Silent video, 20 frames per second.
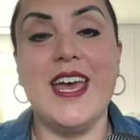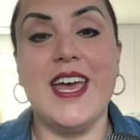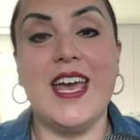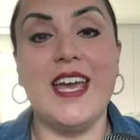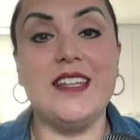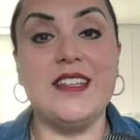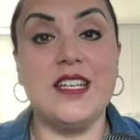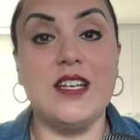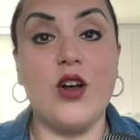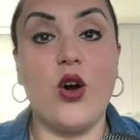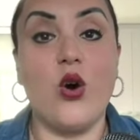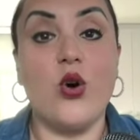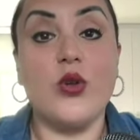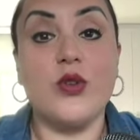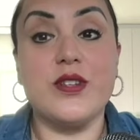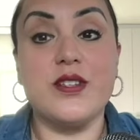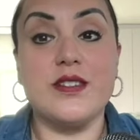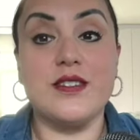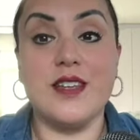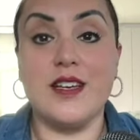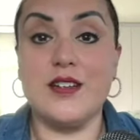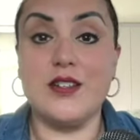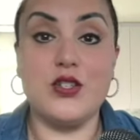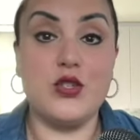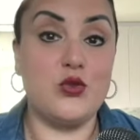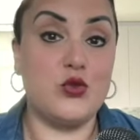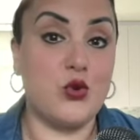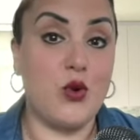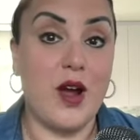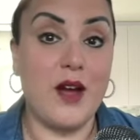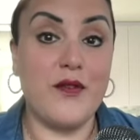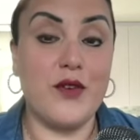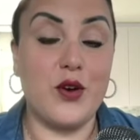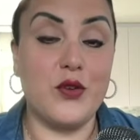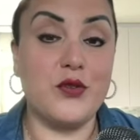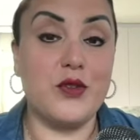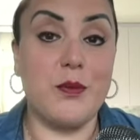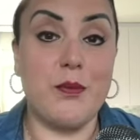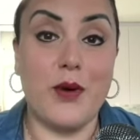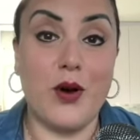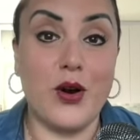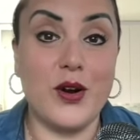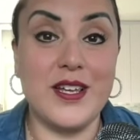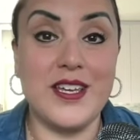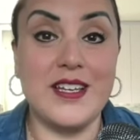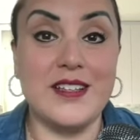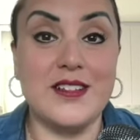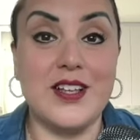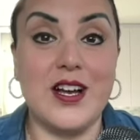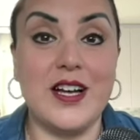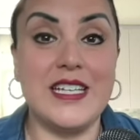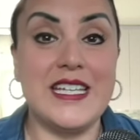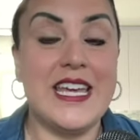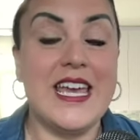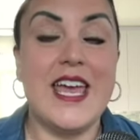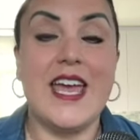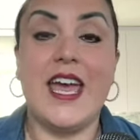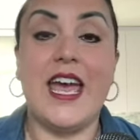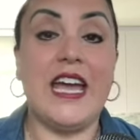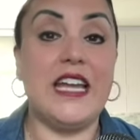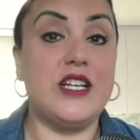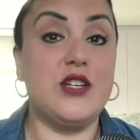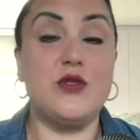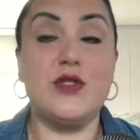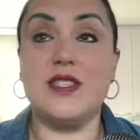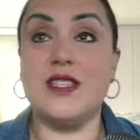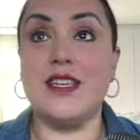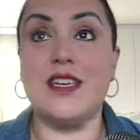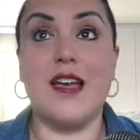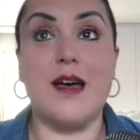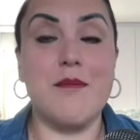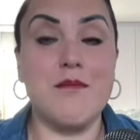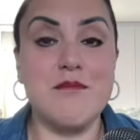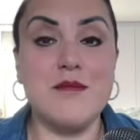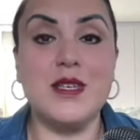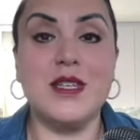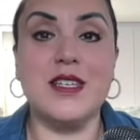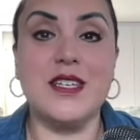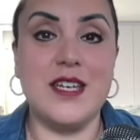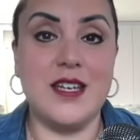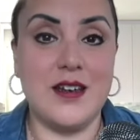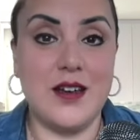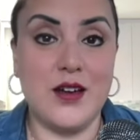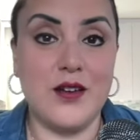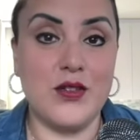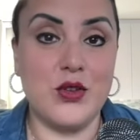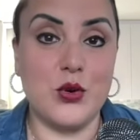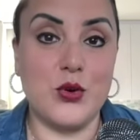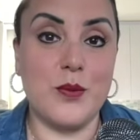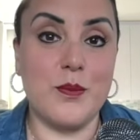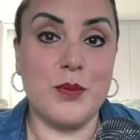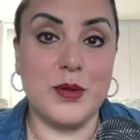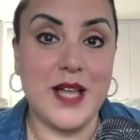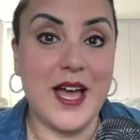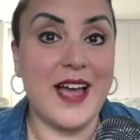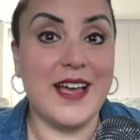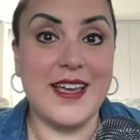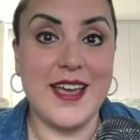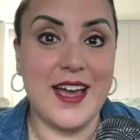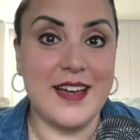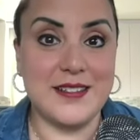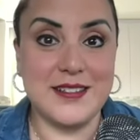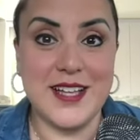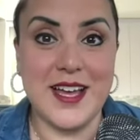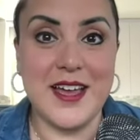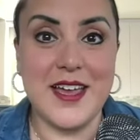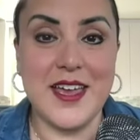and then all of a sudden you drive off the parking lot and you see a million other black Cadillac